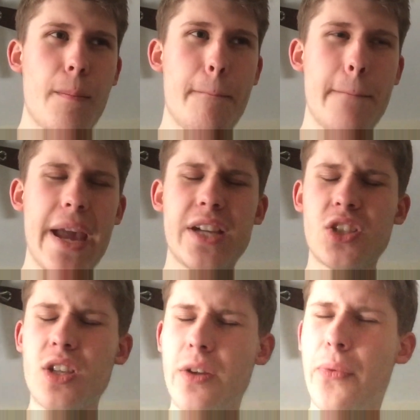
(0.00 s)

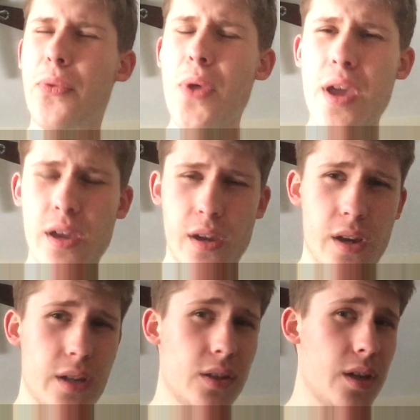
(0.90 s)
makes it a thing
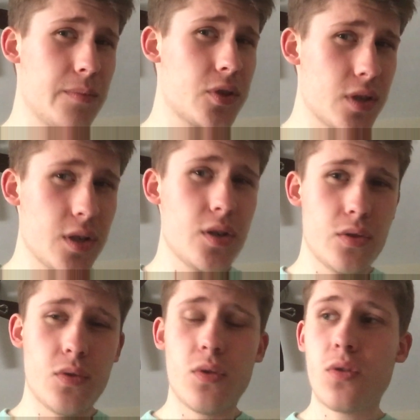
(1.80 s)
in the
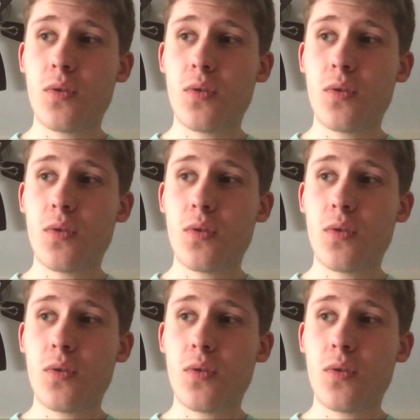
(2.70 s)
MCU.